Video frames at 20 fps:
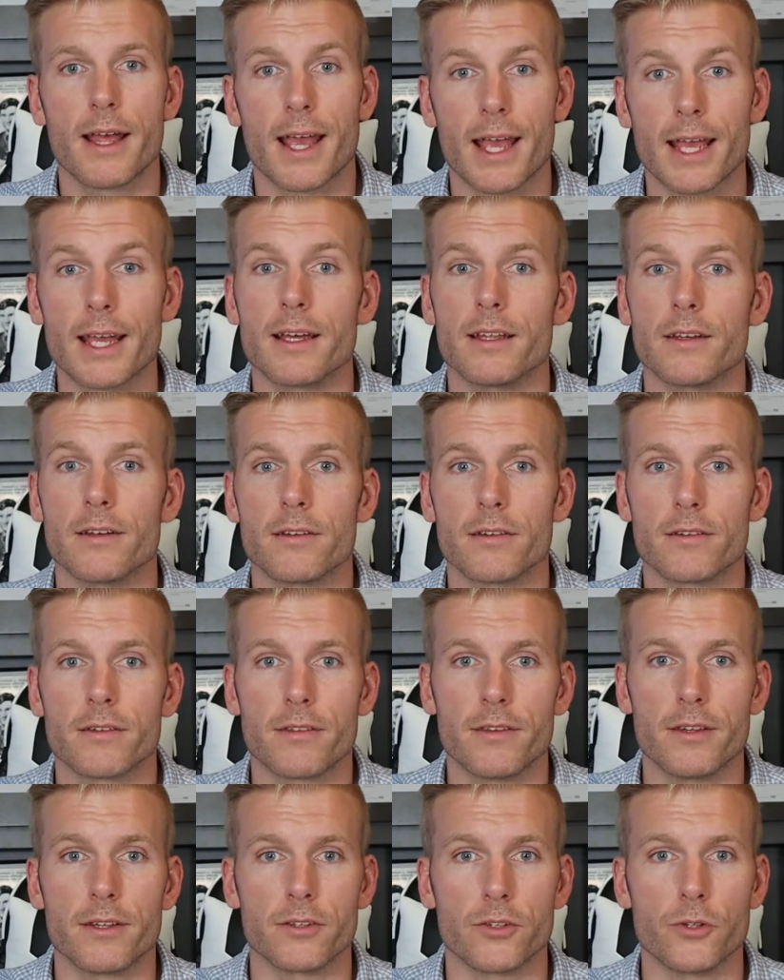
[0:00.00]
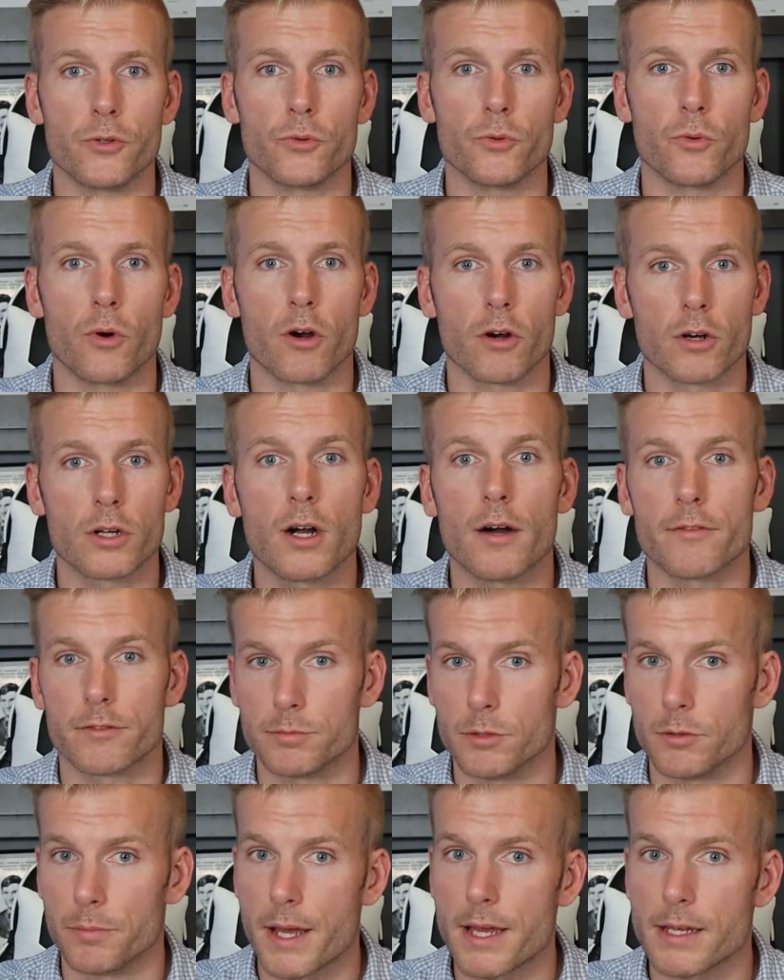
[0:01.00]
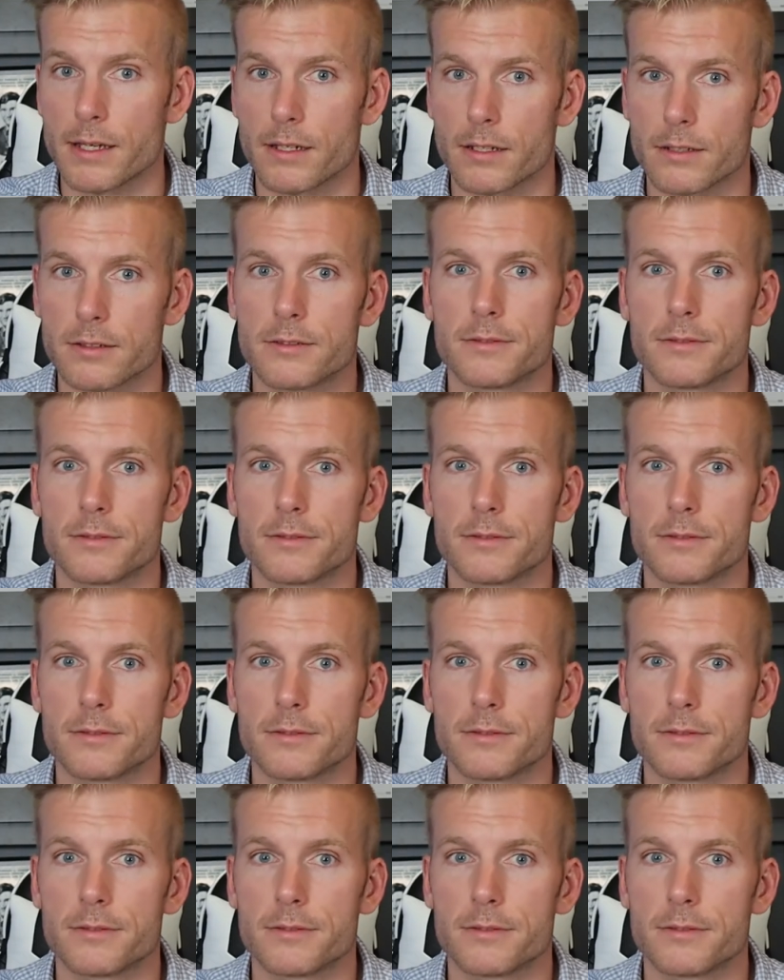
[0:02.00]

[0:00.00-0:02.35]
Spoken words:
and that you are comfortable paying.